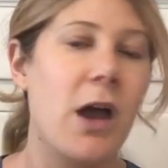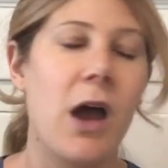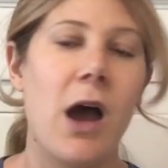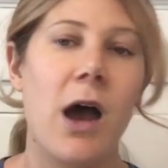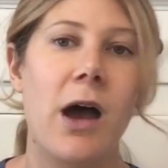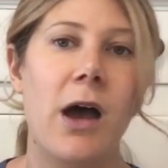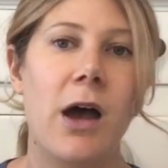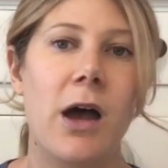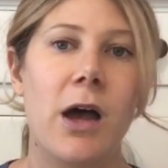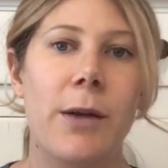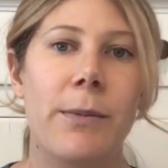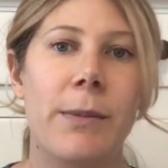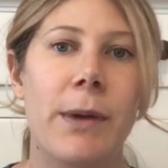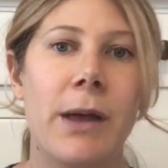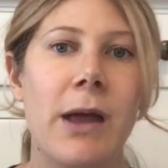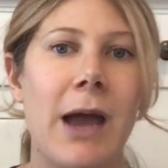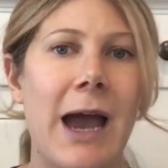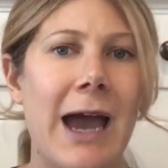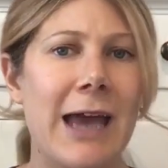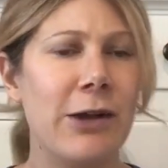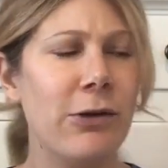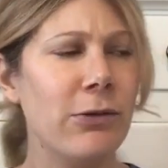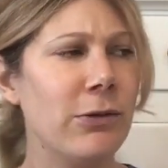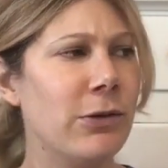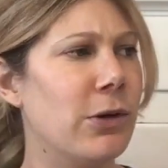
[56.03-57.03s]
I
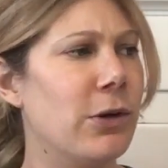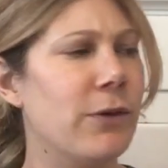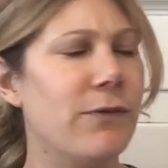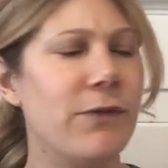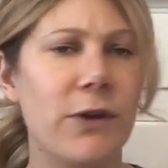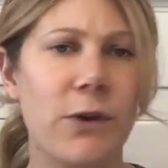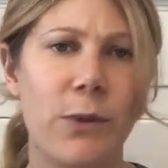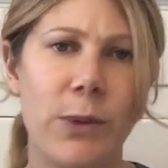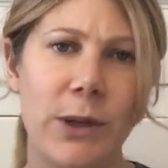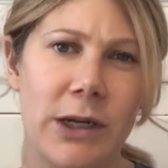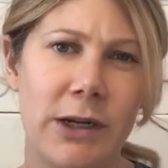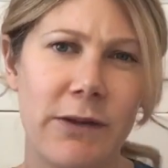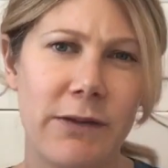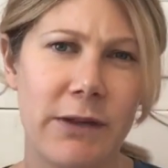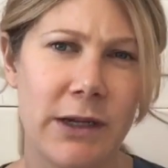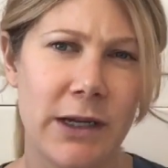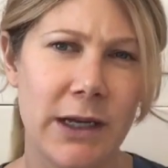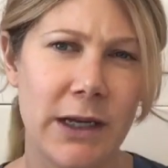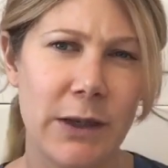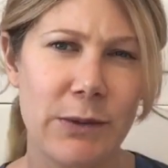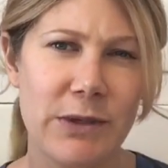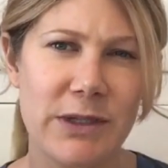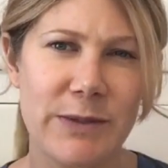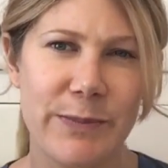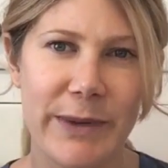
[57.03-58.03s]
don't know if The Queen of the
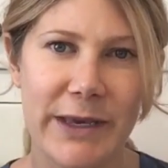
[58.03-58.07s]
Night was